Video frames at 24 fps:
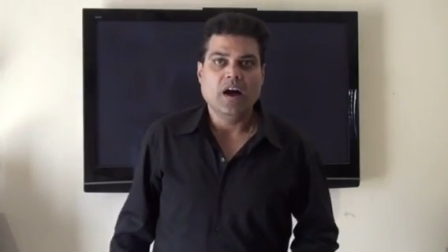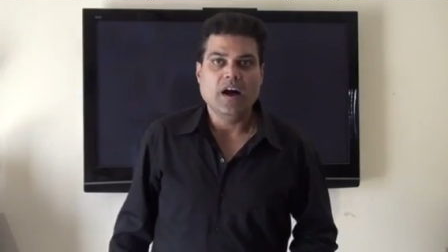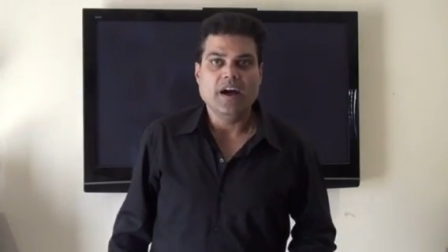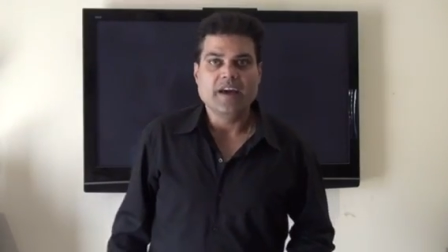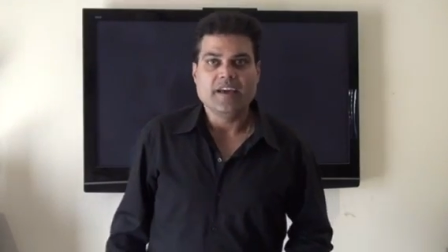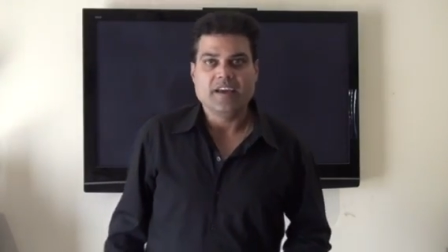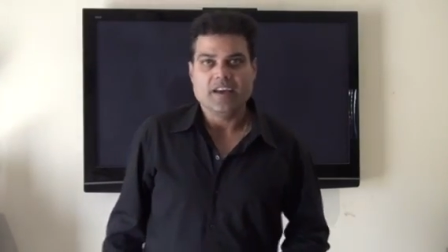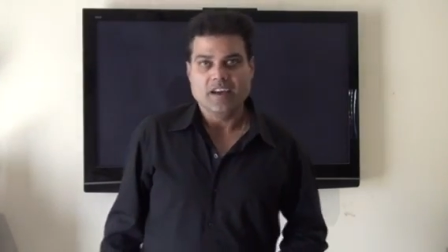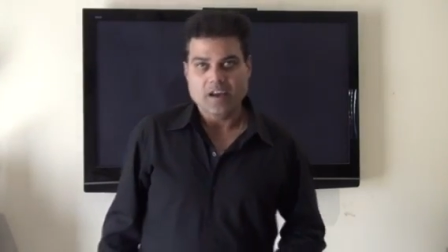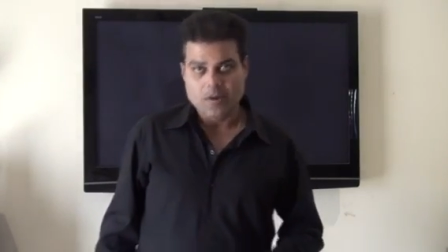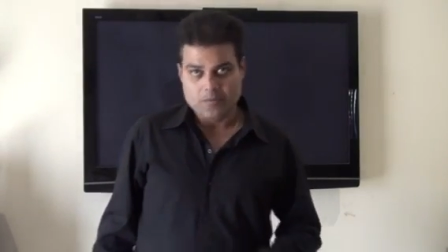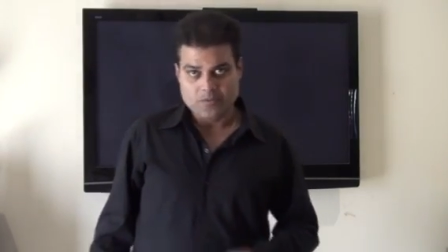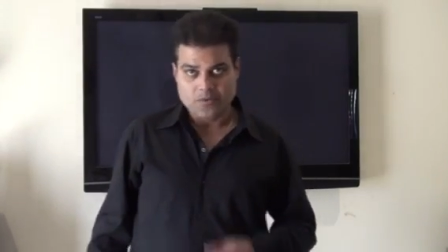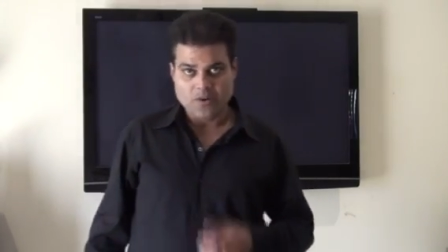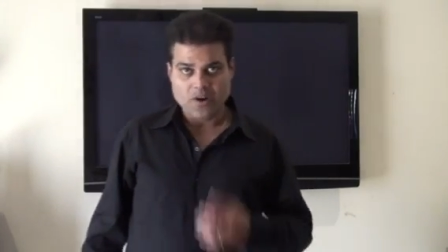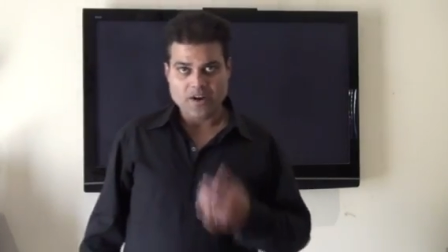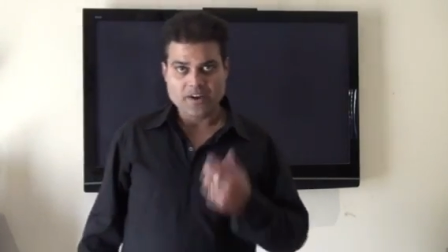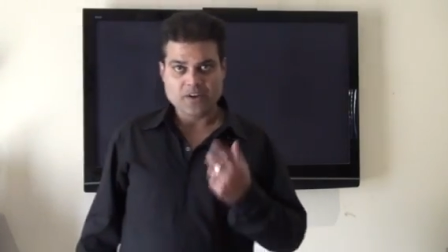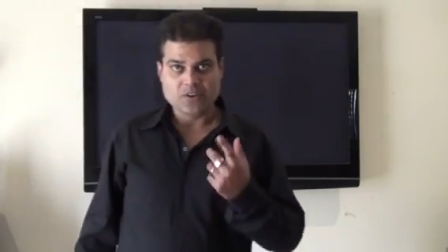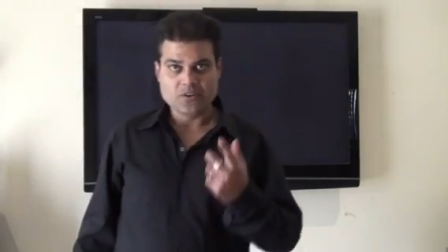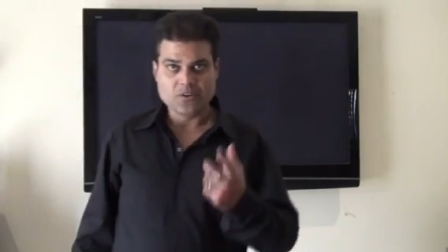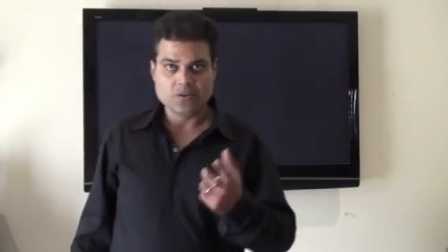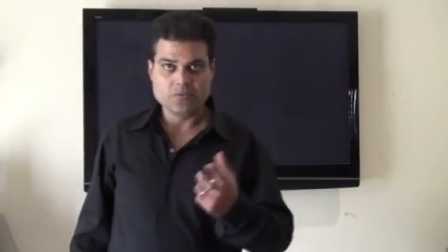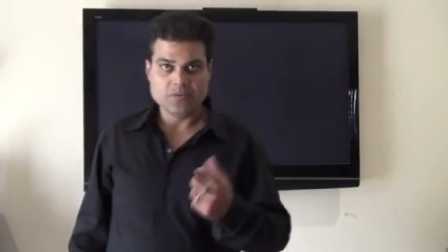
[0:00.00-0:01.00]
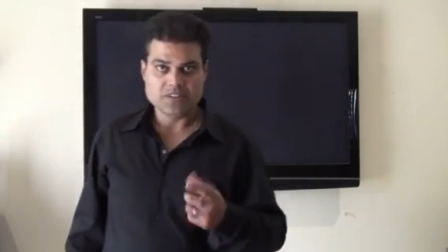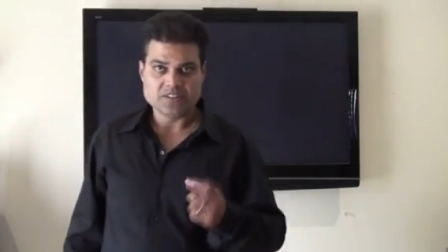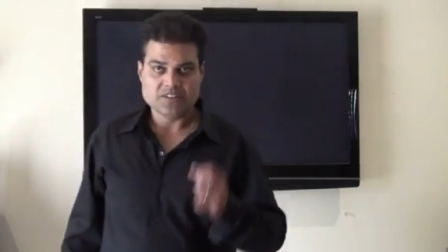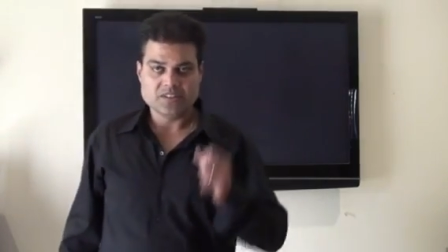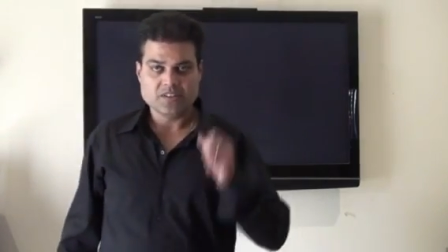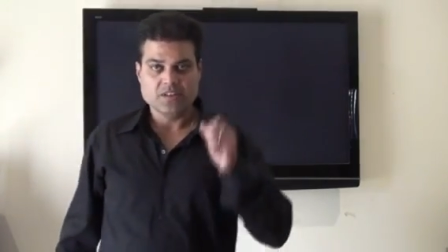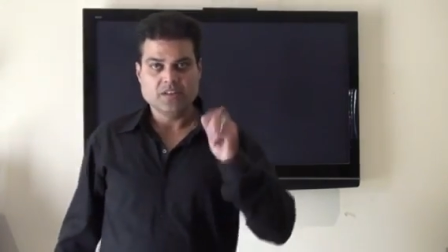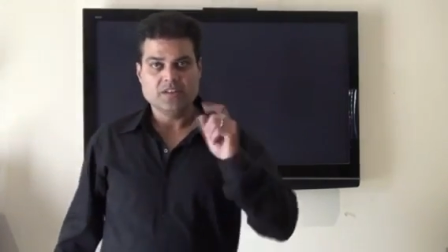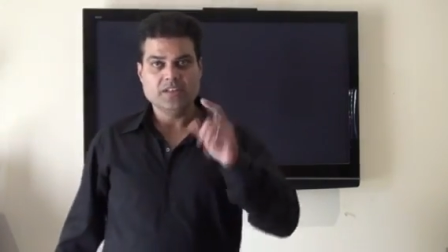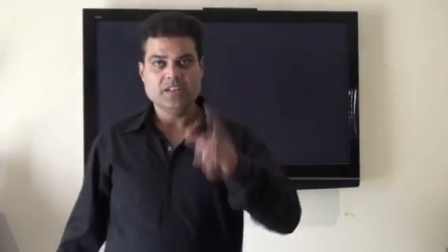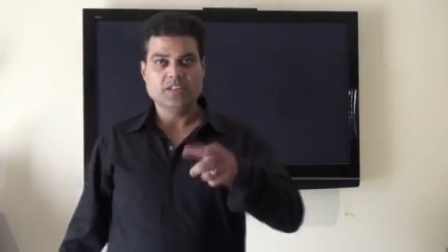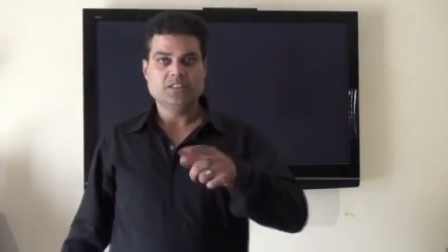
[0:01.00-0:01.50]
Hi, I'm Ryan
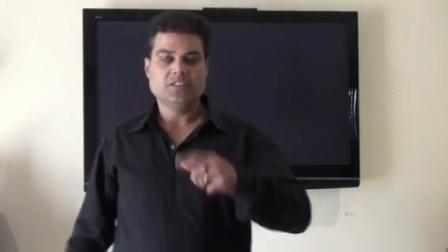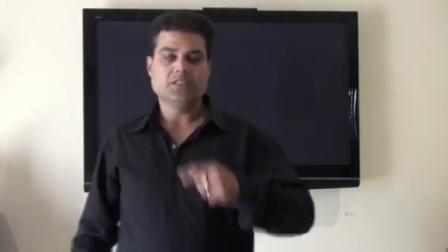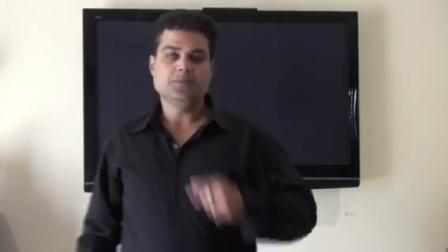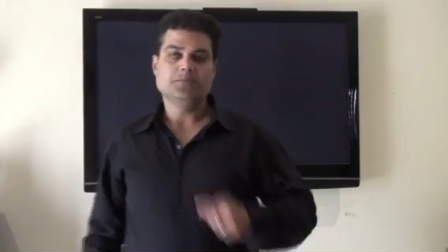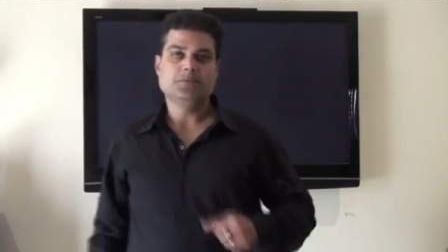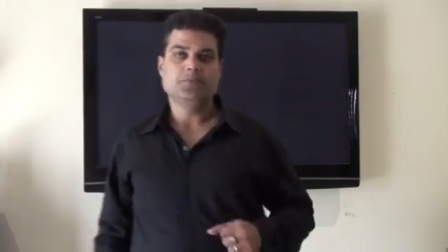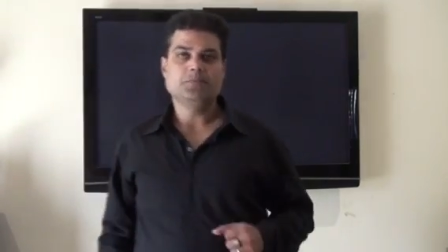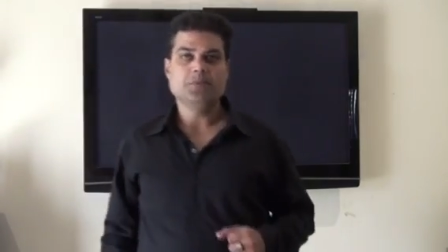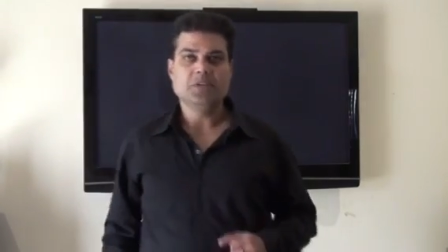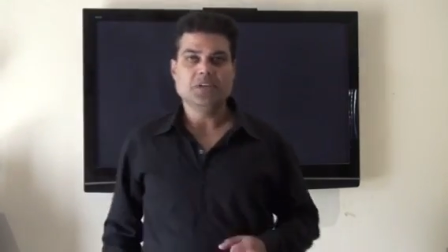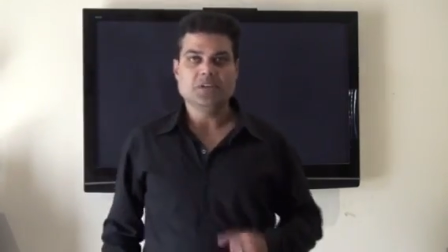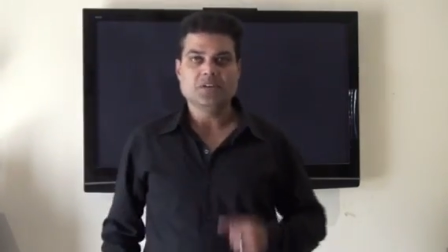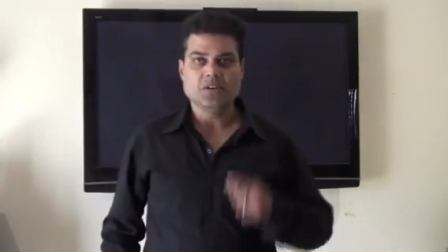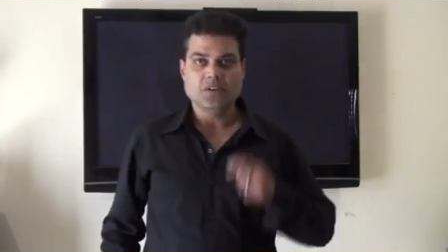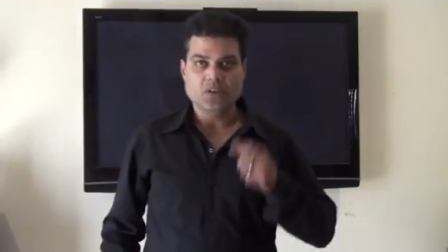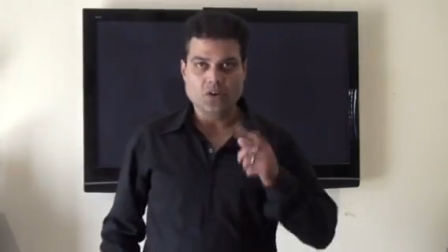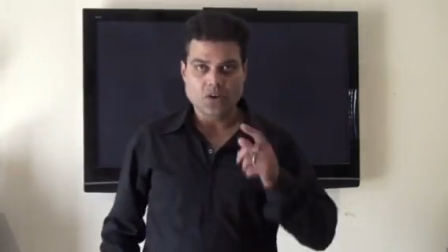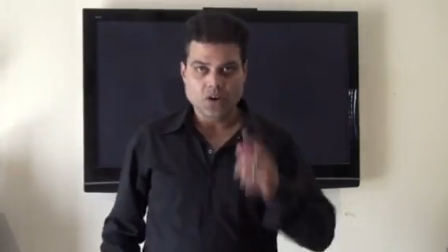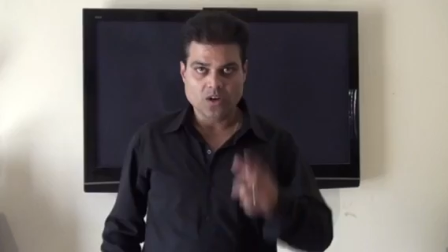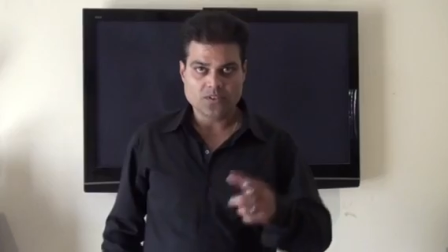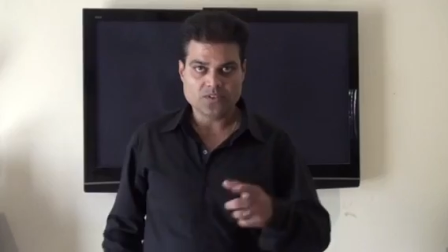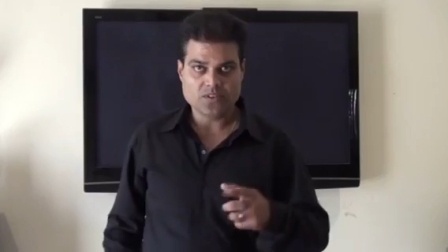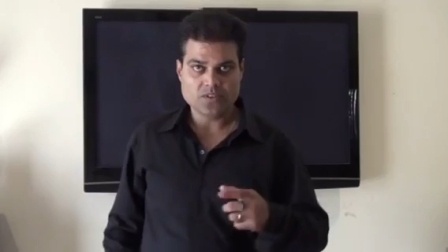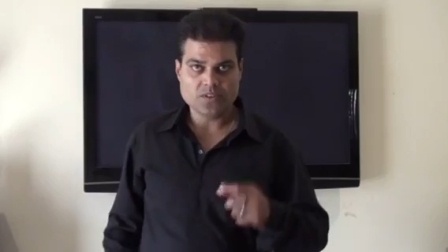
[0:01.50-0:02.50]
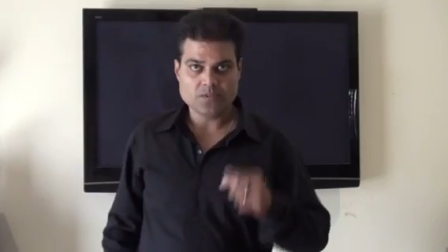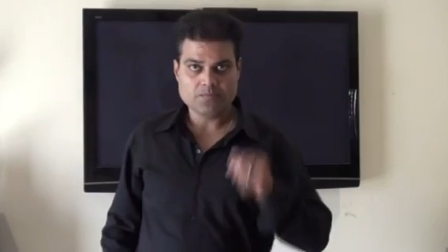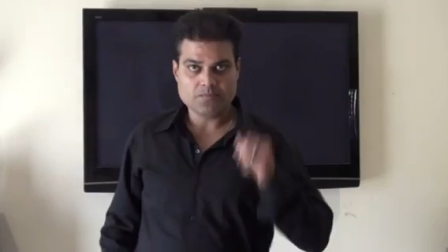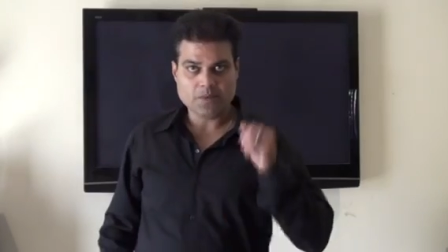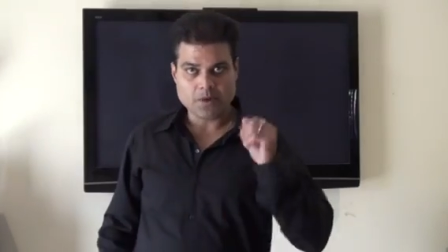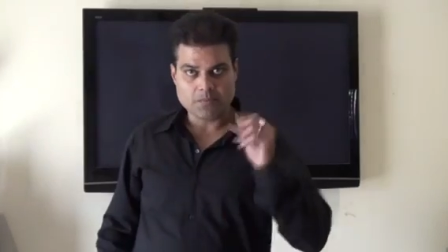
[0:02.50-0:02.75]
Gomez, leadership speaker, author,